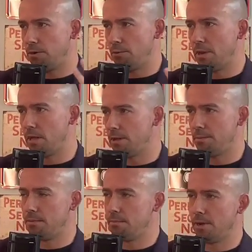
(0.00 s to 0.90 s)
belly
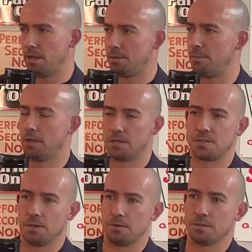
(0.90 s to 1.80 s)
to belly
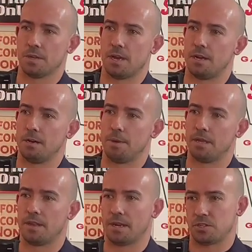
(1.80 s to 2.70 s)
skills,
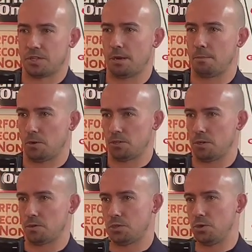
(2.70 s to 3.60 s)
and then I just kind of merged
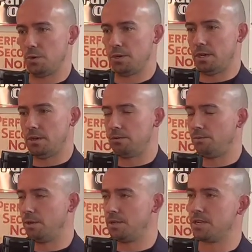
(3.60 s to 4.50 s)
those two into
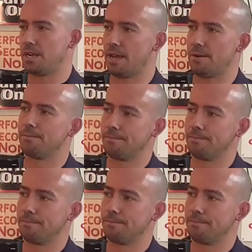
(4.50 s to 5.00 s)
real estate now.